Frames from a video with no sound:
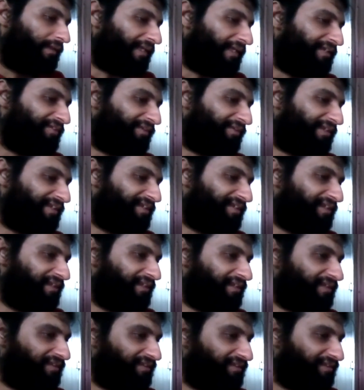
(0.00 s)
as you can
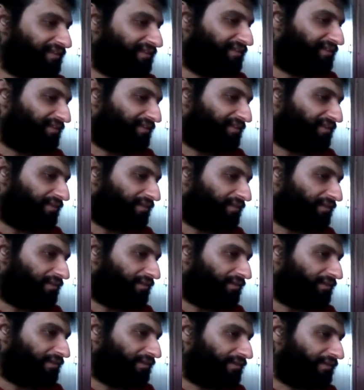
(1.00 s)
see, this is
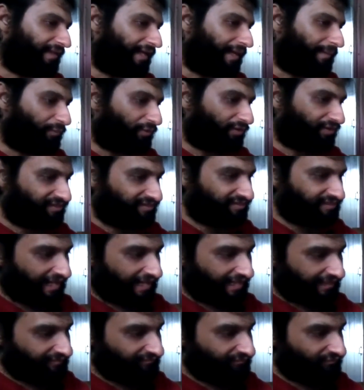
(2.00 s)
a tripod
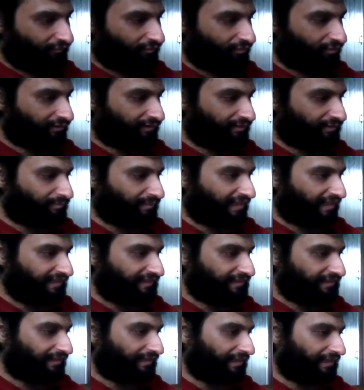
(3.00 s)
stand for the
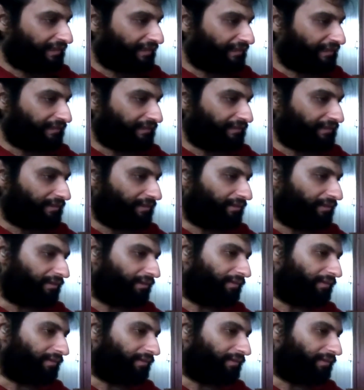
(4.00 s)
mic, and